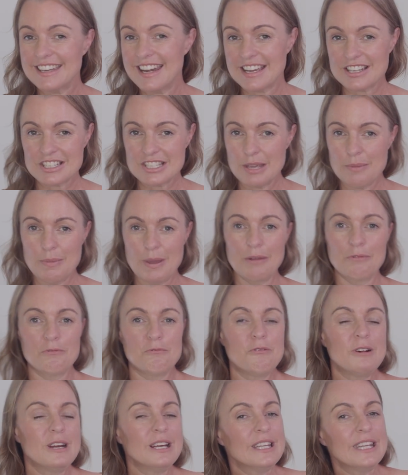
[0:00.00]
can actually be
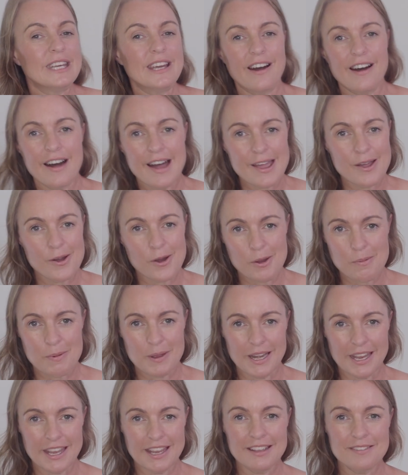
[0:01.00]
really
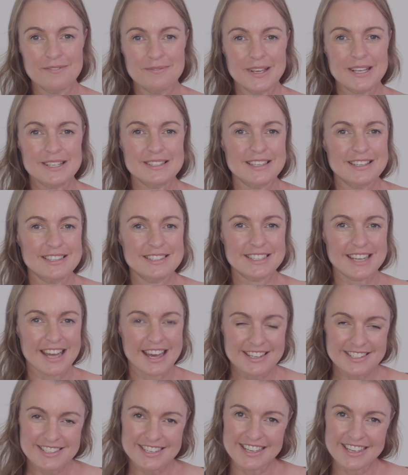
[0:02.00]
eye-opening because you start